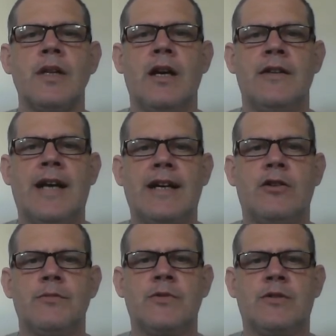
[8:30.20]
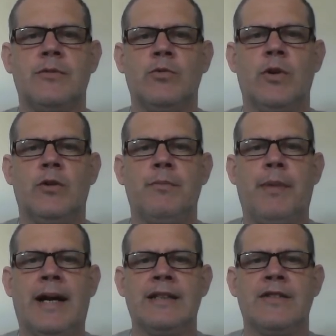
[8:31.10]
And that comes from the World
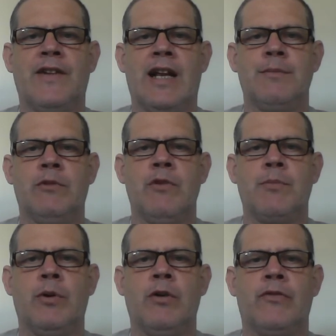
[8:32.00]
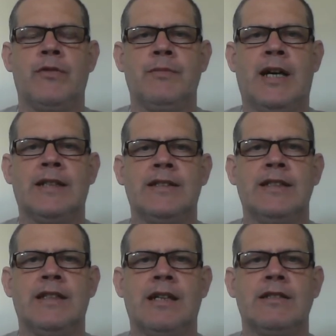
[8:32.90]
Bank Development Report from
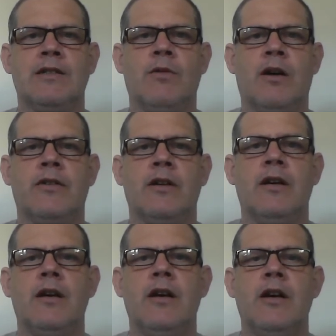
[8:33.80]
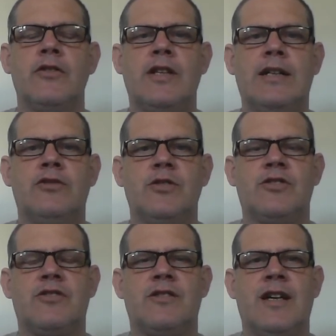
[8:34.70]
1991. So that
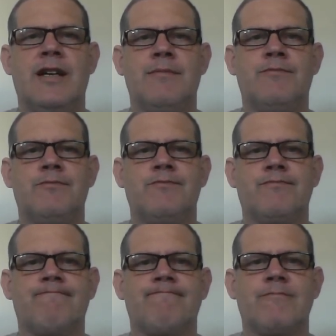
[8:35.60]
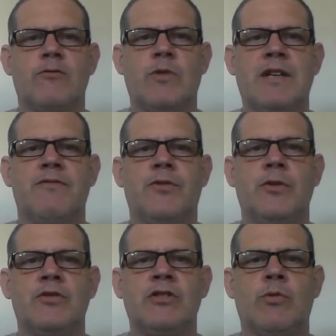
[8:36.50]
just
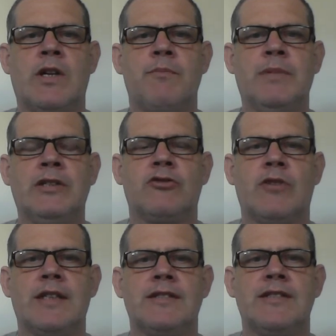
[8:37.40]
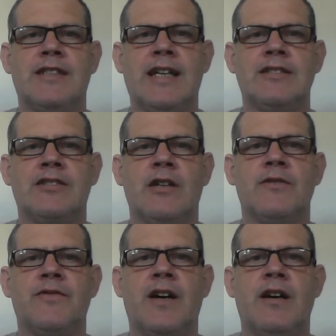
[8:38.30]
reinforces what I've been trying to say so
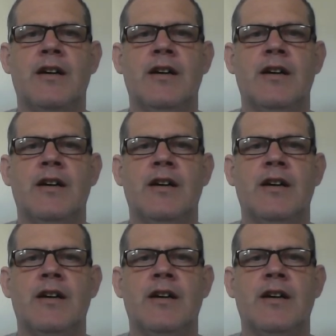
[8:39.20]
far,